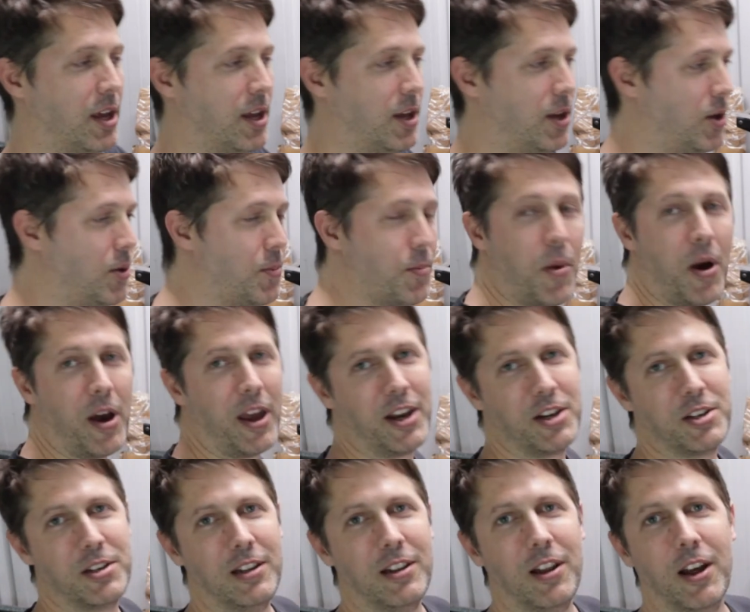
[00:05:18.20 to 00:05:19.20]
you might
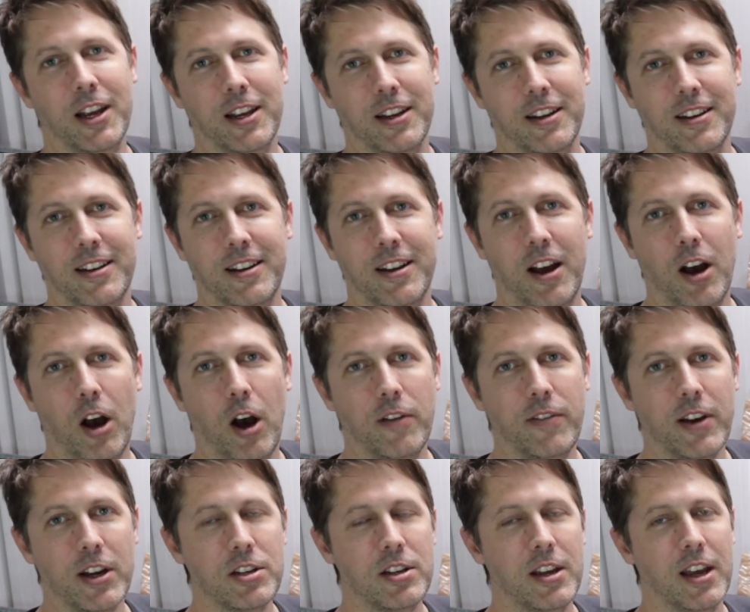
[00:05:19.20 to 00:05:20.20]
actually like it. I've
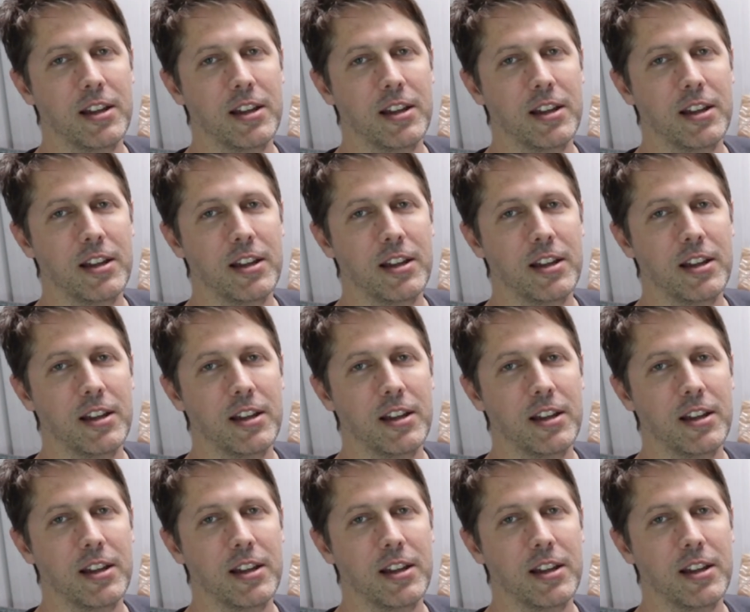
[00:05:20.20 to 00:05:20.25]
actually